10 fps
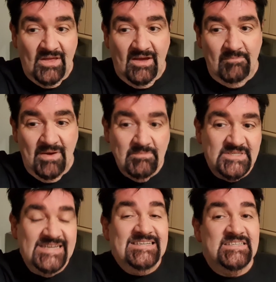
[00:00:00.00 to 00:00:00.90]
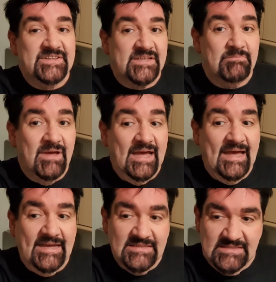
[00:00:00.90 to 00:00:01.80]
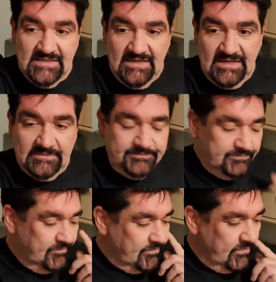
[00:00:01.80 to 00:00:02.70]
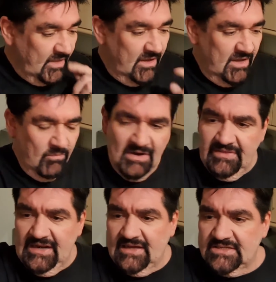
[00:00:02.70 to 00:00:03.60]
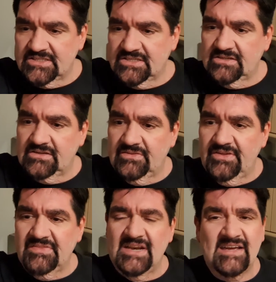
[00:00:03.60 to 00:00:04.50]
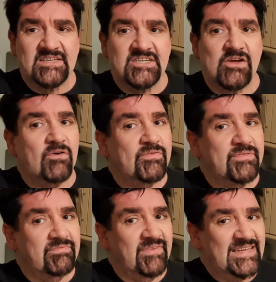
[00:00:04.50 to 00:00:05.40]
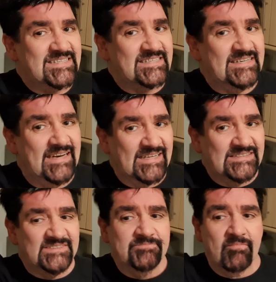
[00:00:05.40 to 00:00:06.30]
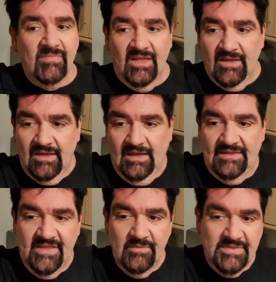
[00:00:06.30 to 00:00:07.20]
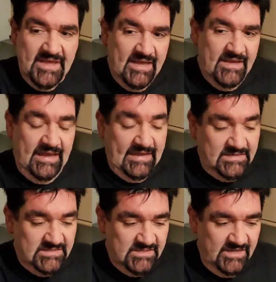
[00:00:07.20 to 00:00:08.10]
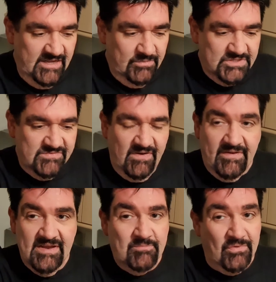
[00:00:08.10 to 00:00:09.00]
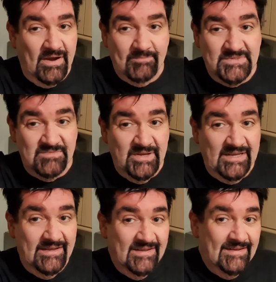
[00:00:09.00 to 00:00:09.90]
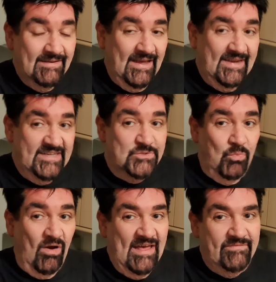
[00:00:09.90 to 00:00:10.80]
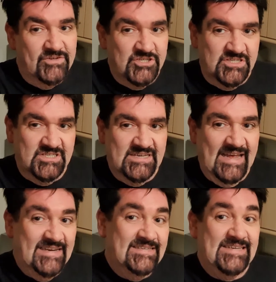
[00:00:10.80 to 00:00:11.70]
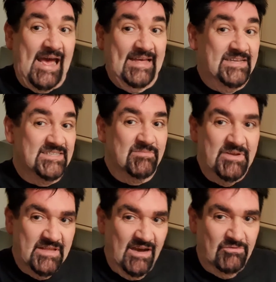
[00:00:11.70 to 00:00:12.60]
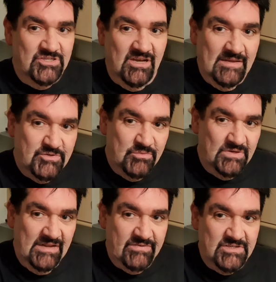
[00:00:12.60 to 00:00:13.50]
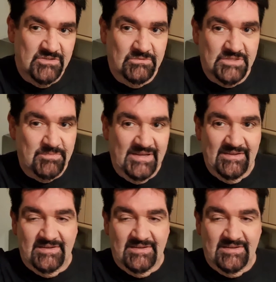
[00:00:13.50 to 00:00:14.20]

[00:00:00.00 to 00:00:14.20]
I bumped into them at one of the last goth fest in London, and they were there, and he was very abrupt to me, and his wife just stared daggers at me the whole time. She wouldn't even talk to me.